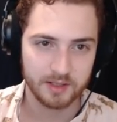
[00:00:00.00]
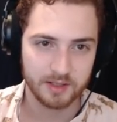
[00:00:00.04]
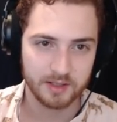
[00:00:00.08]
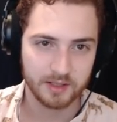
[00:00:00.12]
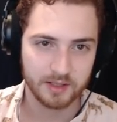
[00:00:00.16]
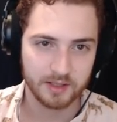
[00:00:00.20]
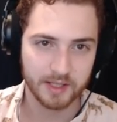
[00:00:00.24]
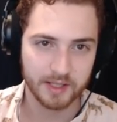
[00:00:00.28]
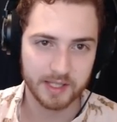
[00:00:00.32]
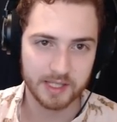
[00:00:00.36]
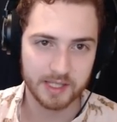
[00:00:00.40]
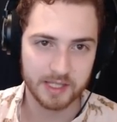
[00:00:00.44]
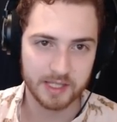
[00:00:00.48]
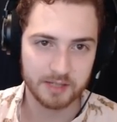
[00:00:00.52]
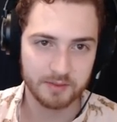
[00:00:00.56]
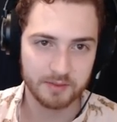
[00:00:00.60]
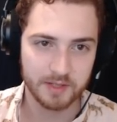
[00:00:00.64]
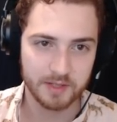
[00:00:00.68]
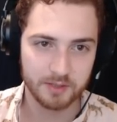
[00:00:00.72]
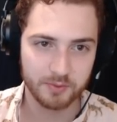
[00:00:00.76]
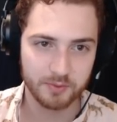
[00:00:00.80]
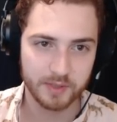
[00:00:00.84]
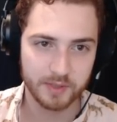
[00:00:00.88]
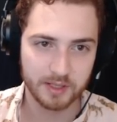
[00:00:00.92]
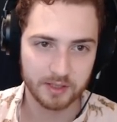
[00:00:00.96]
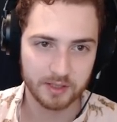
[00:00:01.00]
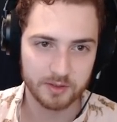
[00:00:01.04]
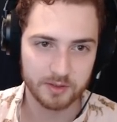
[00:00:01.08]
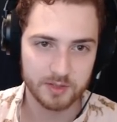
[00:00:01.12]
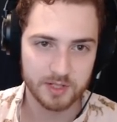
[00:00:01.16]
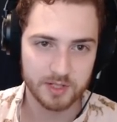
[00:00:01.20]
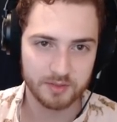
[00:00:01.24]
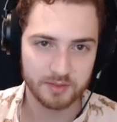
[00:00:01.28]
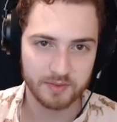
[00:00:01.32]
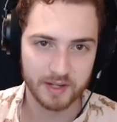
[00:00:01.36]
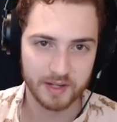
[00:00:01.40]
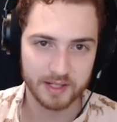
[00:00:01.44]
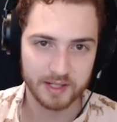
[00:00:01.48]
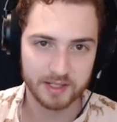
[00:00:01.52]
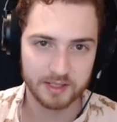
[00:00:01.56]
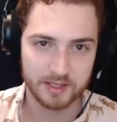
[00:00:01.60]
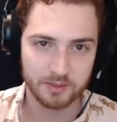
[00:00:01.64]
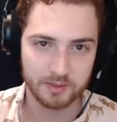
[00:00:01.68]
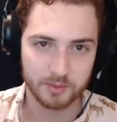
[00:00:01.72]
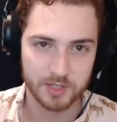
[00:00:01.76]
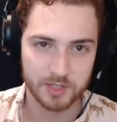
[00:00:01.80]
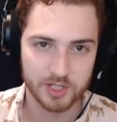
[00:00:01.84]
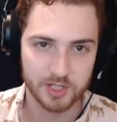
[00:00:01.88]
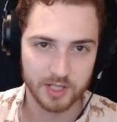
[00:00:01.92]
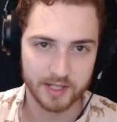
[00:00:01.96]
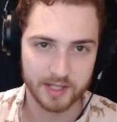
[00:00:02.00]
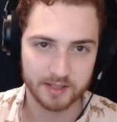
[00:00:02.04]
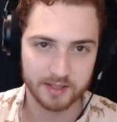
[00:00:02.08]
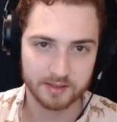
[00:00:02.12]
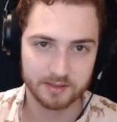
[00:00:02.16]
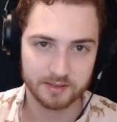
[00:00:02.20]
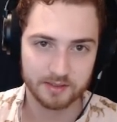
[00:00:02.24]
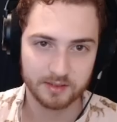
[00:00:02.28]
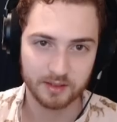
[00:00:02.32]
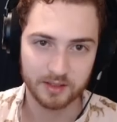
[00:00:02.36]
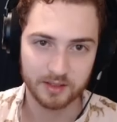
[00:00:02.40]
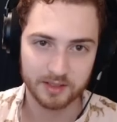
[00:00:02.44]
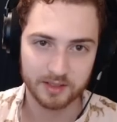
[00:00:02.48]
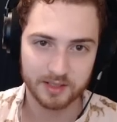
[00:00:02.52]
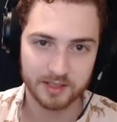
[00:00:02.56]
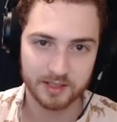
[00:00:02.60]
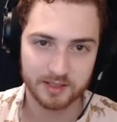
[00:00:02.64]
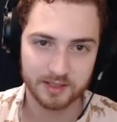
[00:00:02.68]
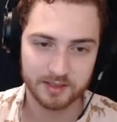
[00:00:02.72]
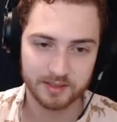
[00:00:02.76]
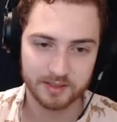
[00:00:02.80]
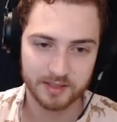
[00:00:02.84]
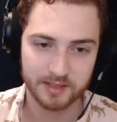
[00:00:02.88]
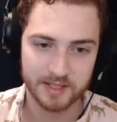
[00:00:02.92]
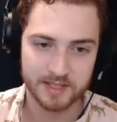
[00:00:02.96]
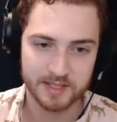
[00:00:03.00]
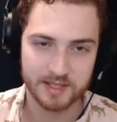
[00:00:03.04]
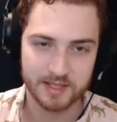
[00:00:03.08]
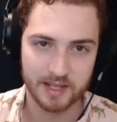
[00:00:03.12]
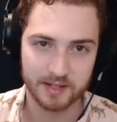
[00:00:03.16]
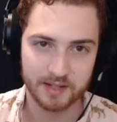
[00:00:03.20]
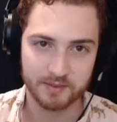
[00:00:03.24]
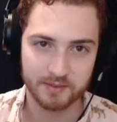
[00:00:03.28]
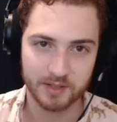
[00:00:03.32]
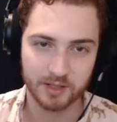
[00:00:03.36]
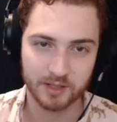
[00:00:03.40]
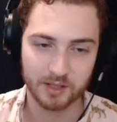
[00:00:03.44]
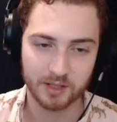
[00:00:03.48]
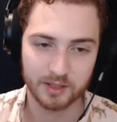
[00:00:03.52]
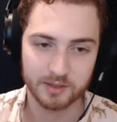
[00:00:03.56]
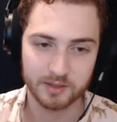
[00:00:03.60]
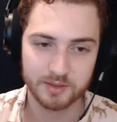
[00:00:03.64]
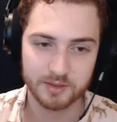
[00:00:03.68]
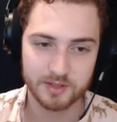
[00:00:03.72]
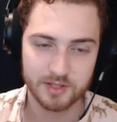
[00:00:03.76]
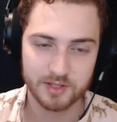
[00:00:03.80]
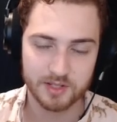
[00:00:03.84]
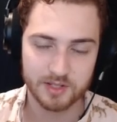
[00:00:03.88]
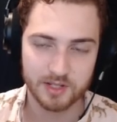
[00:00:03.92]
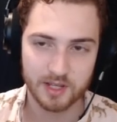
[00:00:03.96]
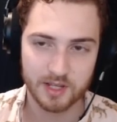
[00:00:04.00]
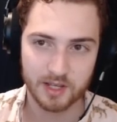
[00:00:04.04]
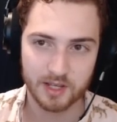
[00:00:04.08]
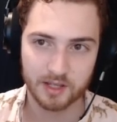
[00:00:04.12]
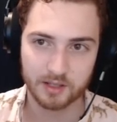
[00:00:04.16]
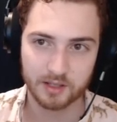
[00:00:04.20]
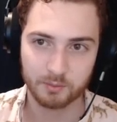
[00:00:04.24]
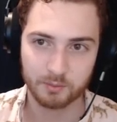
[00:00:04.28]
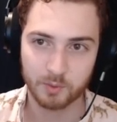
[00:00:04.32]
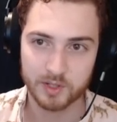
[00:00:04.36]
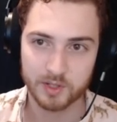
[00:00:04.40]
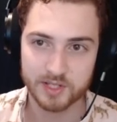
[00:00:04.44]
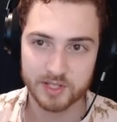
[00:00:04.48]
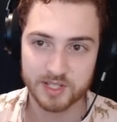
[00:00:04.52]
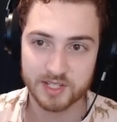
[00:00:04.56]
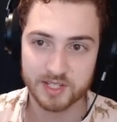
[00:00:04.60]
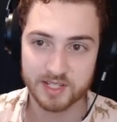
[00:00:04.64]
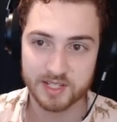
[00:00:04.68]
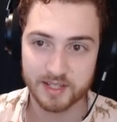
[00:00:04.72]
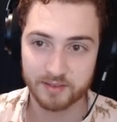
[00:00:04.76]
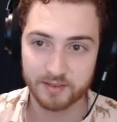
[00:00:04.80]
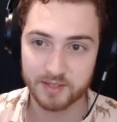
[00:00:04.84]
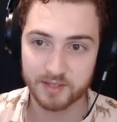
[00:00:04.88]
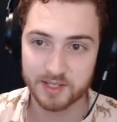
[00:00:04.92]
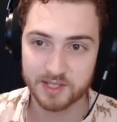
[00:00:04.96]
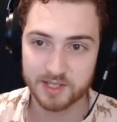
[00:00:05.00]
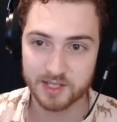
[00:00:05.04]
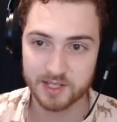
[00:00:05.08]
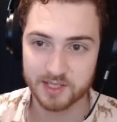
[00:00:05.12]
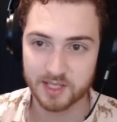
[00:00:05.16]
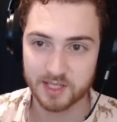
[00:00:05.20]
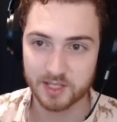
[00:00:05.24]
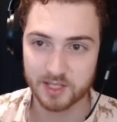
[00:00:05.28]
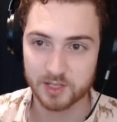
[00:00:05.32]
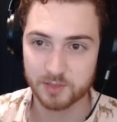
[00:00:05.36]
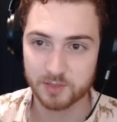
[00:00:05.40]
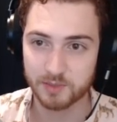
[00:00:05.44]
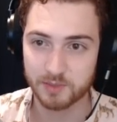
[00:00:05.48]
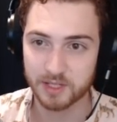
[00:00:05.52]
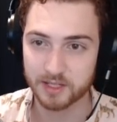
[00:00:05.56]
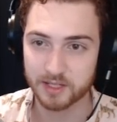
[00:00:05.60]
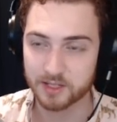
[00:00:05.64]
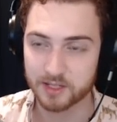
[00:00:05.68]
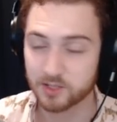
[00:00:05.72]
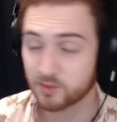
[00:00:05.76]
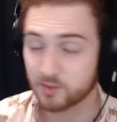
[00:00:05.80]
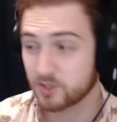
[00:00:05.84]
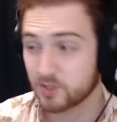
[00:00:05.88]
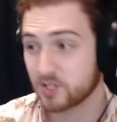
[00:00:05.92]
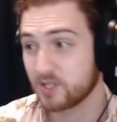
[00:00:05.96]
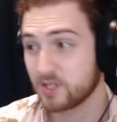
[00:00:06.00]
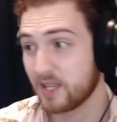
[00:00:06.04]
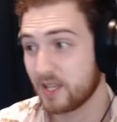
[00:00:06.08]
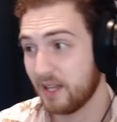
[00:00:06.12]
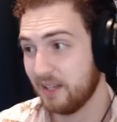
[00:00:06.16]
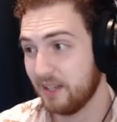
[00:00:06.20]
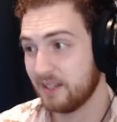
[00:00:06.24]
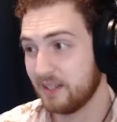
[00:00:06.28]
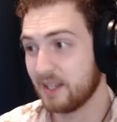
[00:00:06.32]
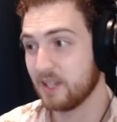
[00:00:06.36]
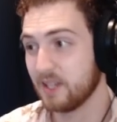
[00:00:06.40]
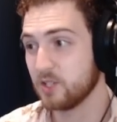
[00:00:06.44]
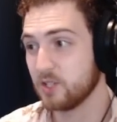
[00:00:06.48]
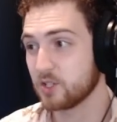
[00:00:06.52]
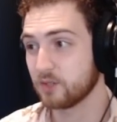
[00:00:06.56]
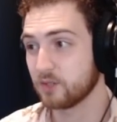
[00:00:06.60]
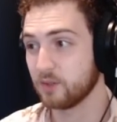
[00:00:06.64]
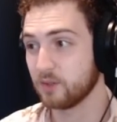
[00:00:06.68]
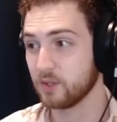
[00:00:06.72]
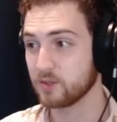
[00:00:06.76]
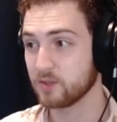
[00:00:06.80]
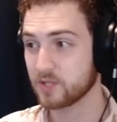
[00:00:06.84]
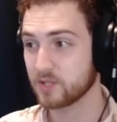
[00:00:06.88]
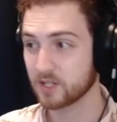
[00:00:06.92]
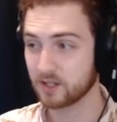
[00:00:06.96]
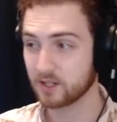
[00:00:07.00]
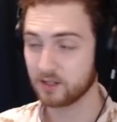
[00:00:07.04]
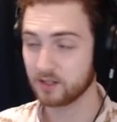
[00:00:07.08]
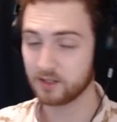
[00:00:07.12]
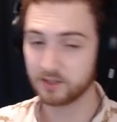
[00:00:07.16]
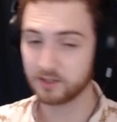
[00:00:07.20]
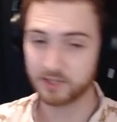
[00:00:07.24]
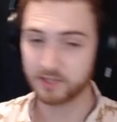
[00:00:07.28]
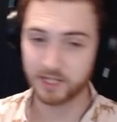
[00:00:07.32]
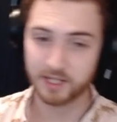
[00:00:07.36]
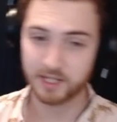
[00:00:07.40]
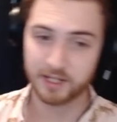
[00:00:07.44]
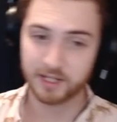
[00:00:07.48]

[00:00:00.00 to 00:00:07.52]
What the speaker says: Like, even if we lose a fight, which, like, look, it's not even close, we're at 76 HP, so we're just not in danger of losing it all.